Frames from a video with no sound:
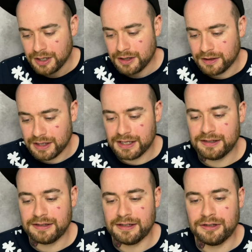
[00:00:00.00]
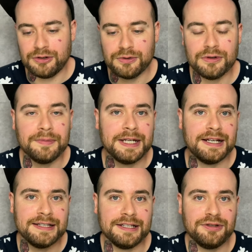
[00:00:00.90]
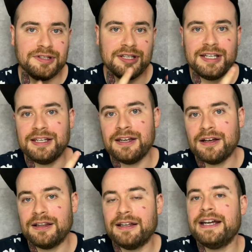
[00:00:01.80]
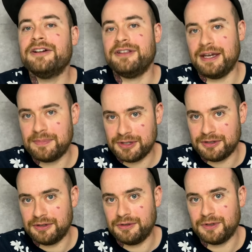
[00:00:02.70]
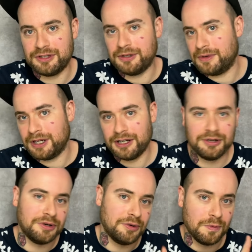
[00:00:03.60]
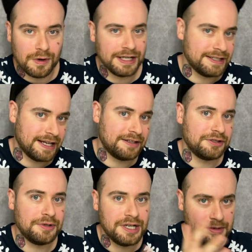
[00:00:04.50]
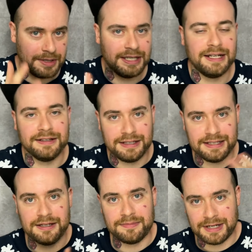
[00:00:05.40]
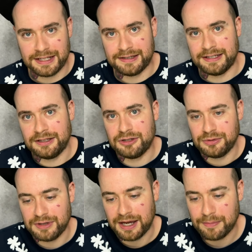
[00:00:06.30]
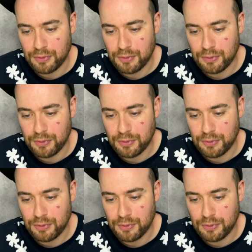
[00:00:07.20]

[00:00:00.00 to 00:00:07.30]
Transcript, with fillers: this is cool because you see later in the episode what's going on. You don't know what exactly is going on, but then it leads up nicely to that